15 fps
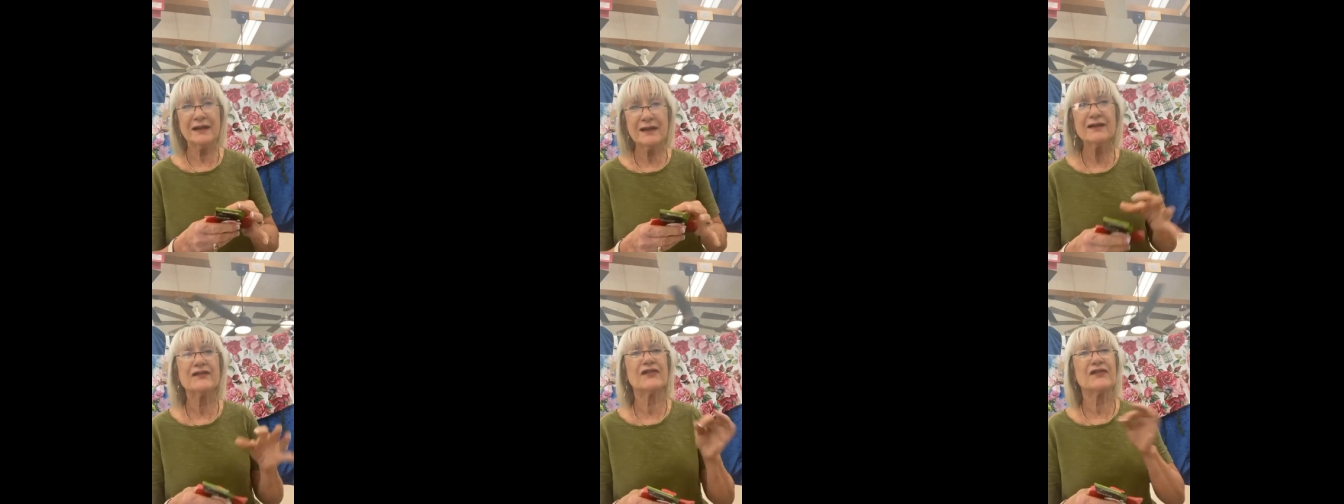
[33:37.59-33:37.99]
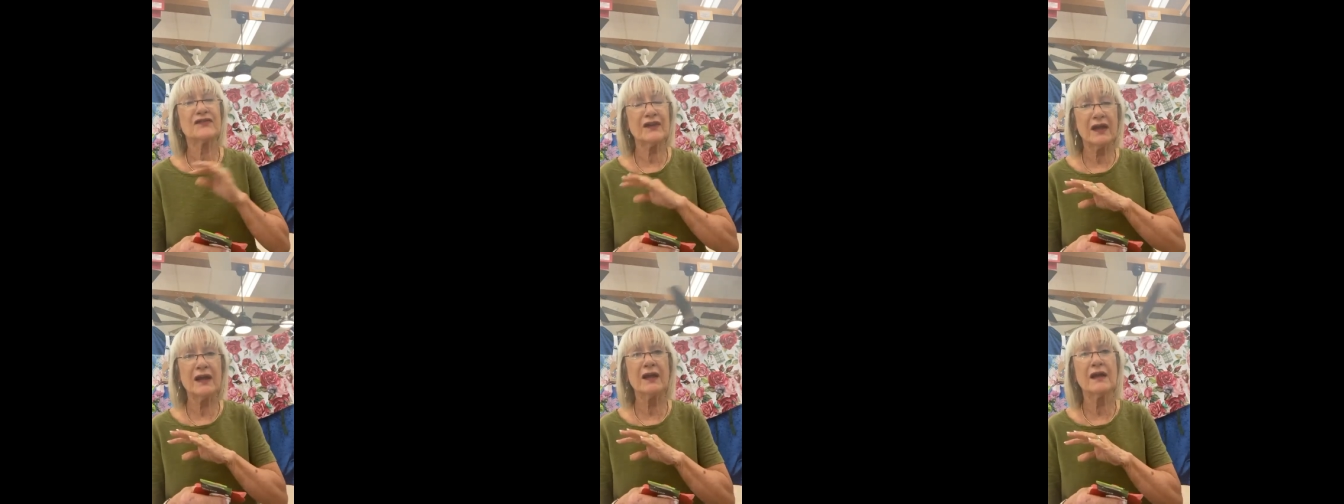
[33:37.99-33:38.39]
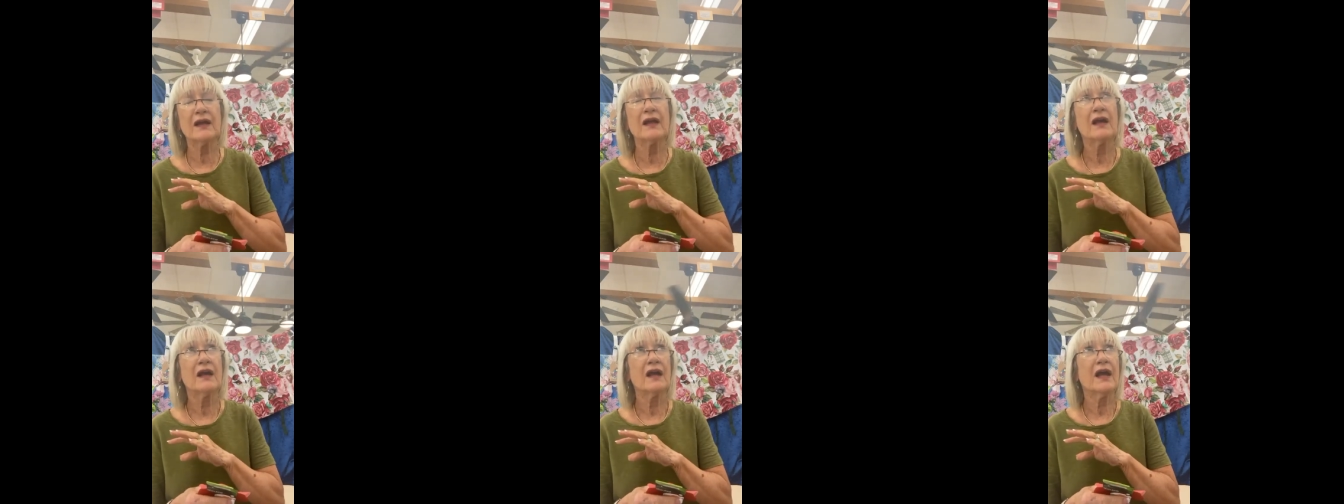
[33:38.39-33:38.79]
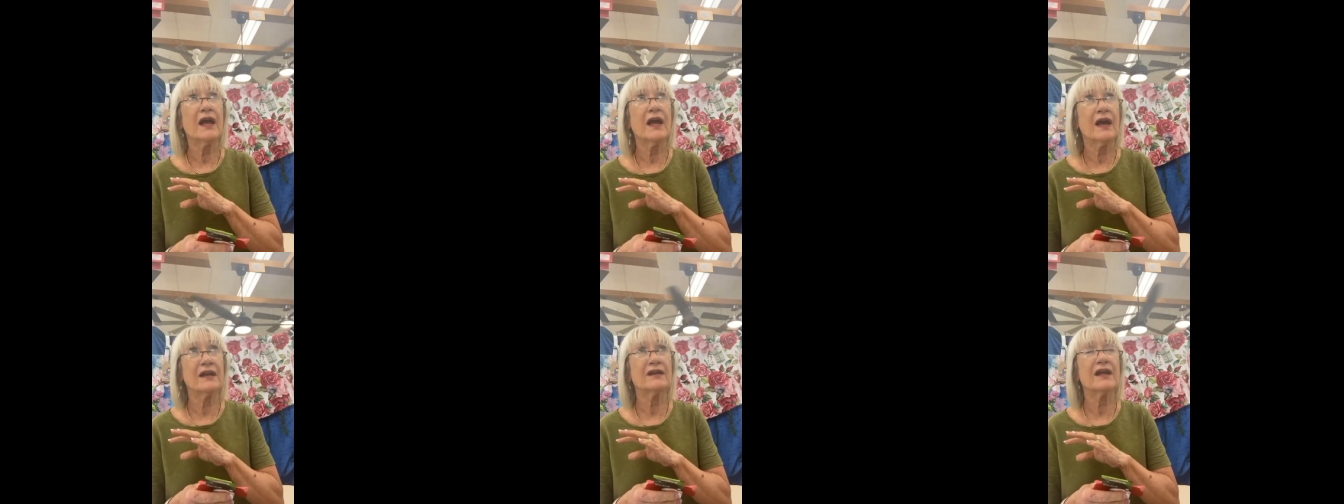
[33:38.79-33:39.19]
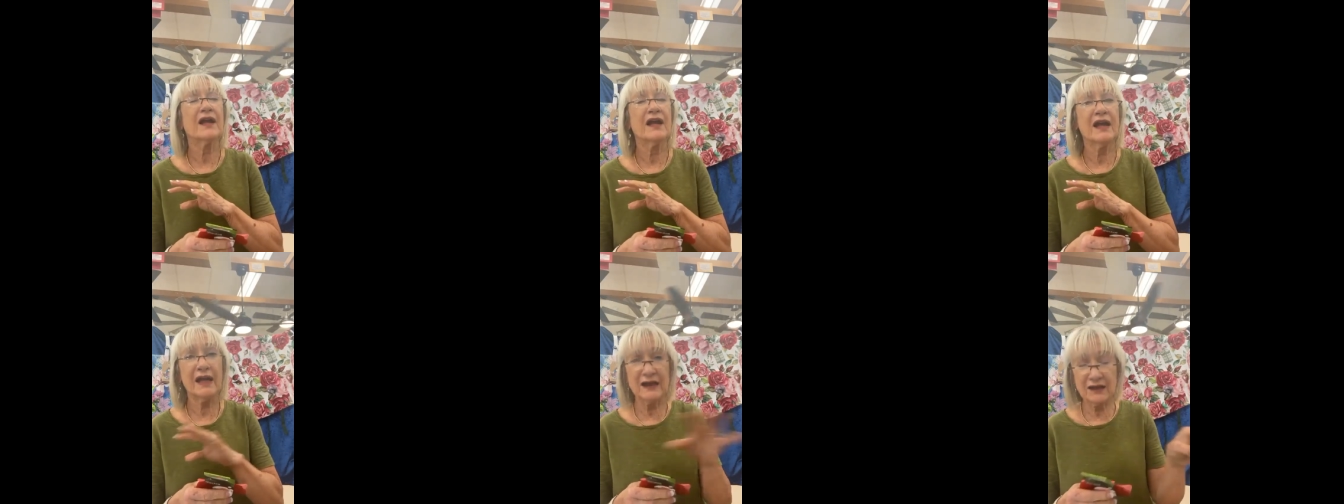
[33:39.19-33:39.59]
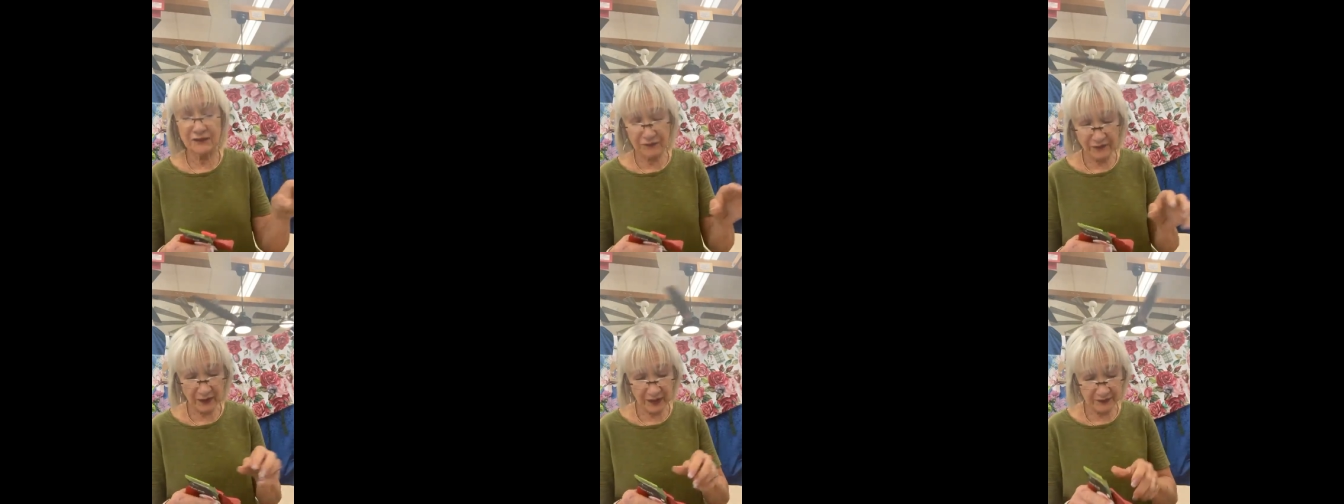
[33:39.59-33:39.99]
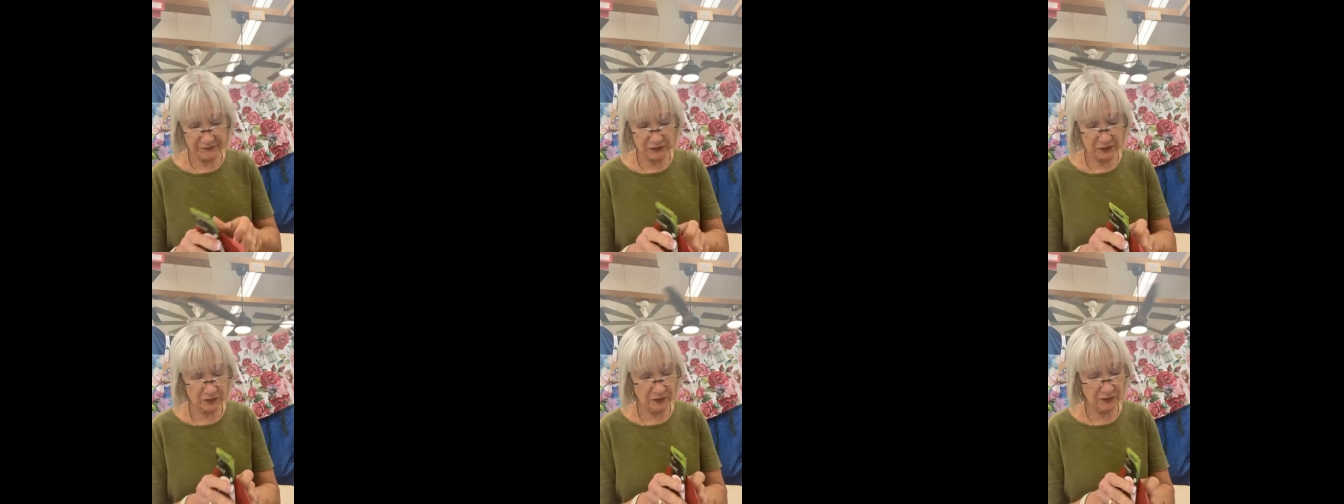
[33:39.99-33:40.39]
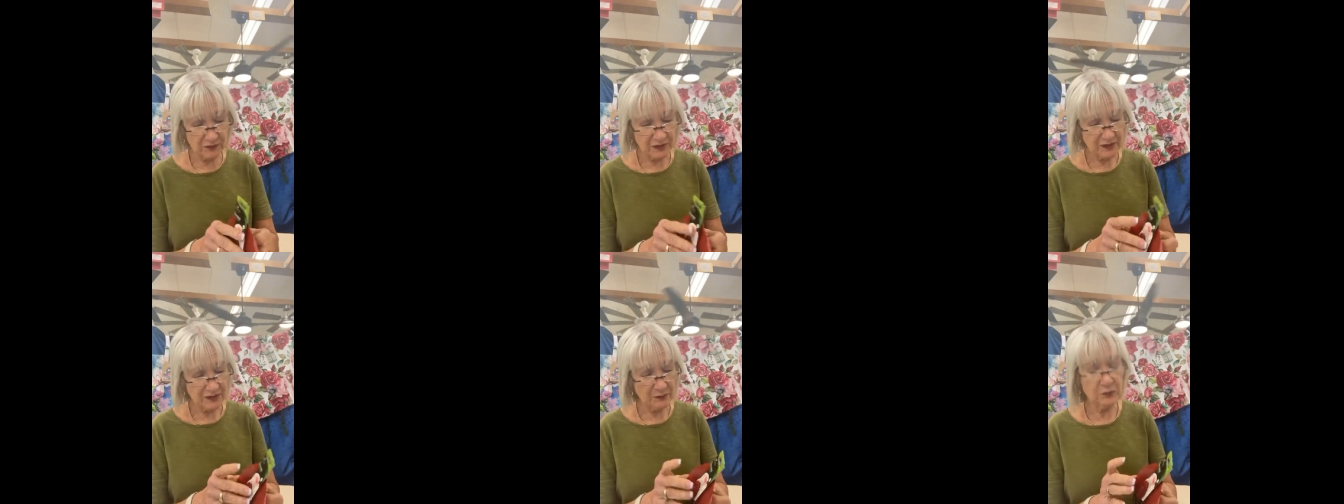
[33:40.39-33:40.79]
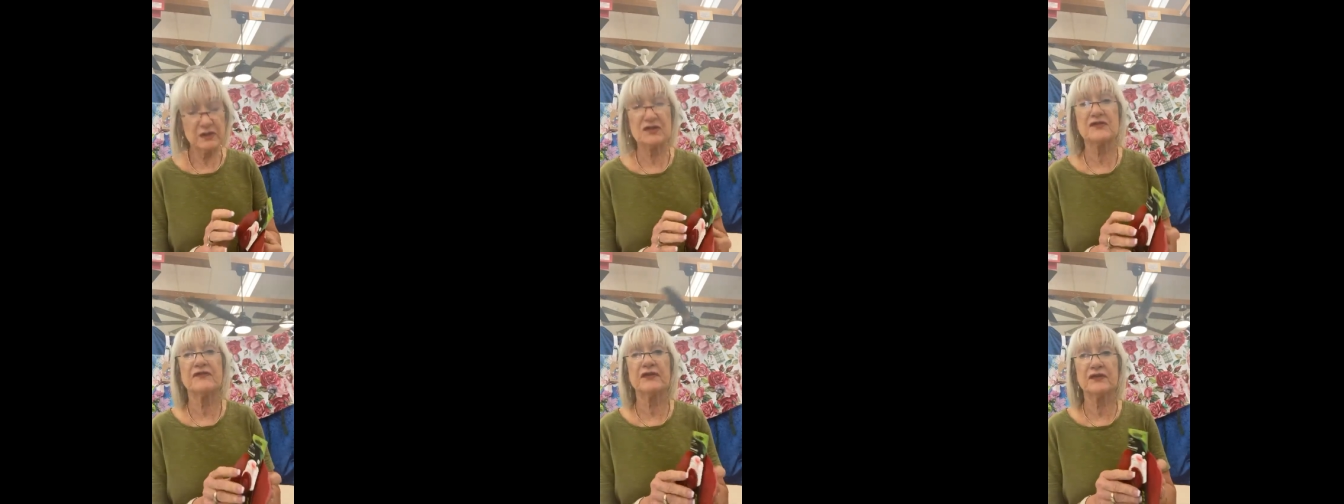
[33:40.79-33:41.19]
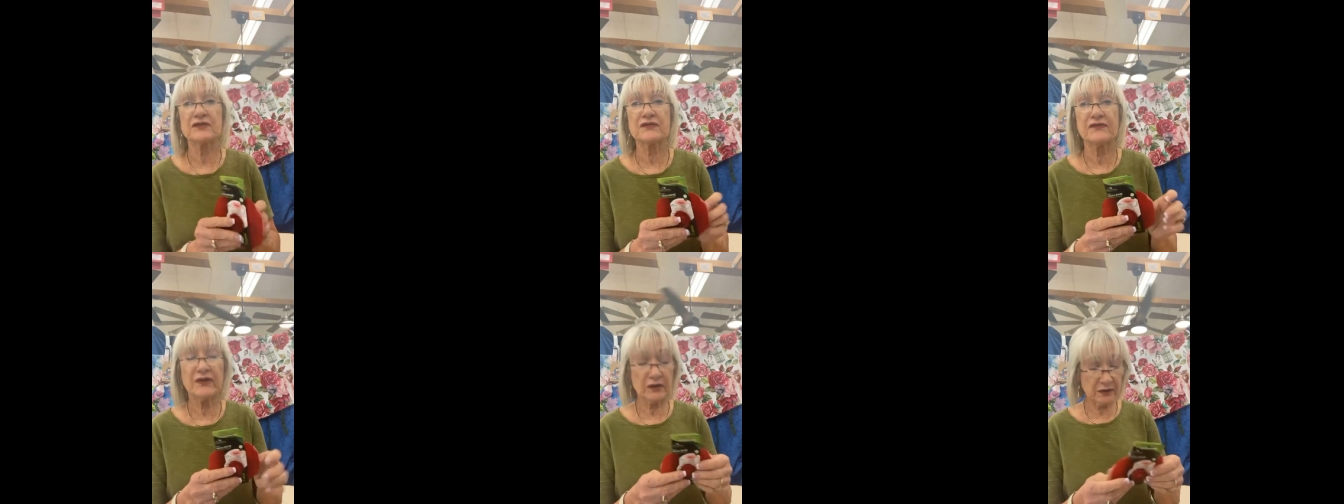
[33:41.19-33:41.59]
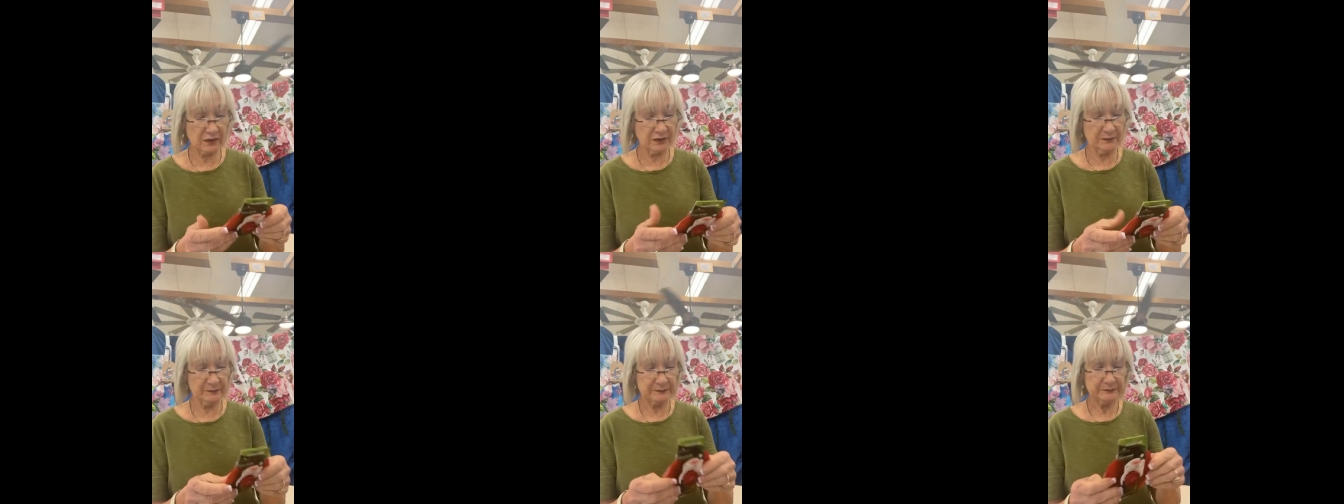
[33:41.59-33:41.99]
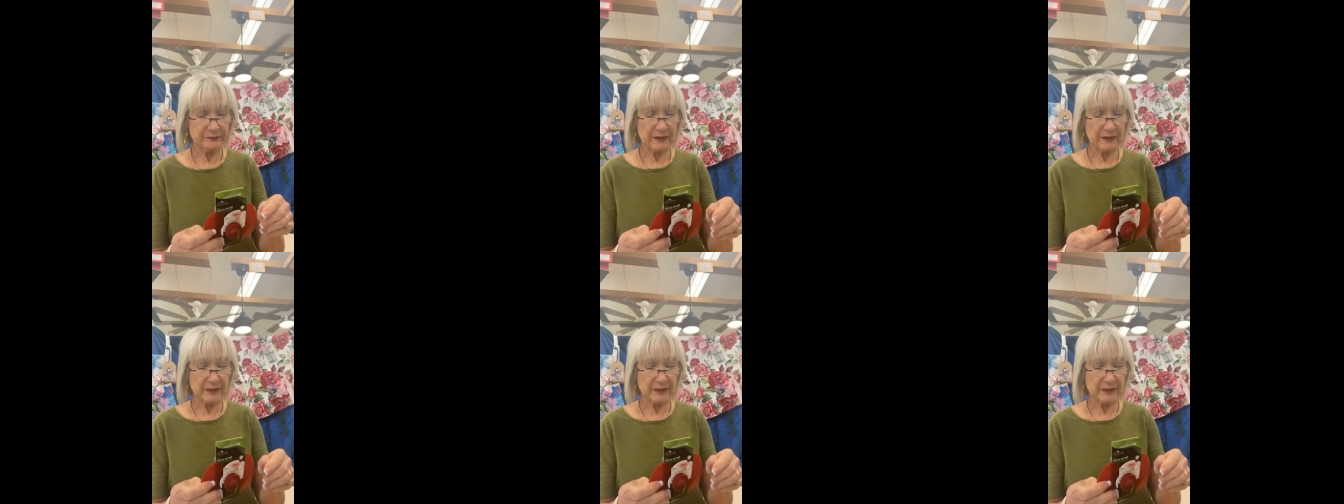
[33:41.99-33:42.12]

It is staying at 85, which feels very good.